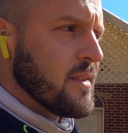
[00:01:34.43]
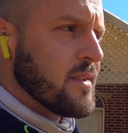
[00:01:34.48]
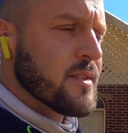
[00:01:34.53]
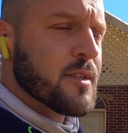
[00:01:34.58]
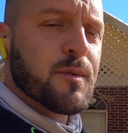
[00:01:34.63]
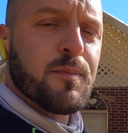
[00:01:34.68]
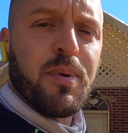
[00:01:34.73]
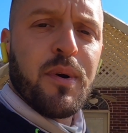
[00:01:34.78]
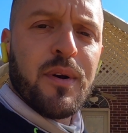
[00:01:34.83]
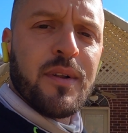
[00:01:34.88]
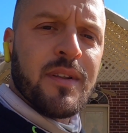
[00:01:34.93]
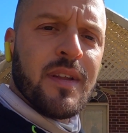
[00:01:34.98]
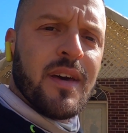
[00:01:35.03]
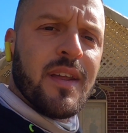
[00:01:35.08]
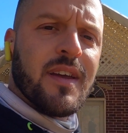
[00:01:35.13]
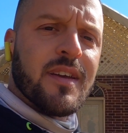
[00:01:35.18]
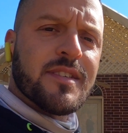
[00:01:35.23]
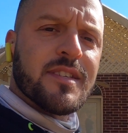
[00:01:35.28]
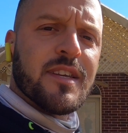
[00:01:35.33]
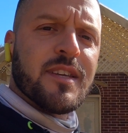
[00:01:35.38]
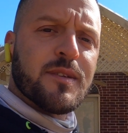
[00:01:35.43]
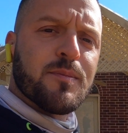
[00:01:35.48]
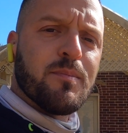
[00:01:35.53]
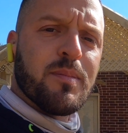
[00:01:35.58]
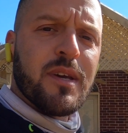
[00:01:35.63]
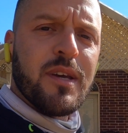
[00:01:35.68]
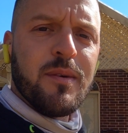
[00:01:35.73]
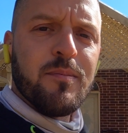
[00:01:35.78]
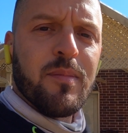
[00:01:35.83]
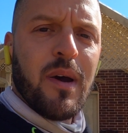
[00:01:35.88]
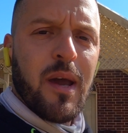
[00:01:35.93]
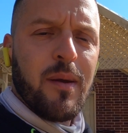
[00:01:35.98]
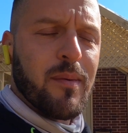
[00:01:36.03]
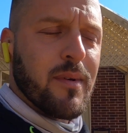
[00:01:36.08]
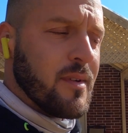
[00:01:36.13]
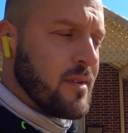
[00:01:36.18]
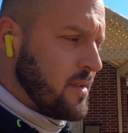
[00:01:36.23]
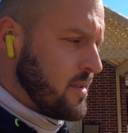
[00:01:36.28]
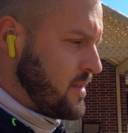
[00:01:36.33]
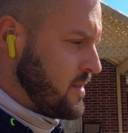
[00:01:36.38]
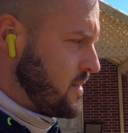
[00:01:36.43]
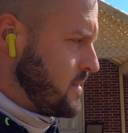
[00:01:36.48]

supporting that SSB, baby.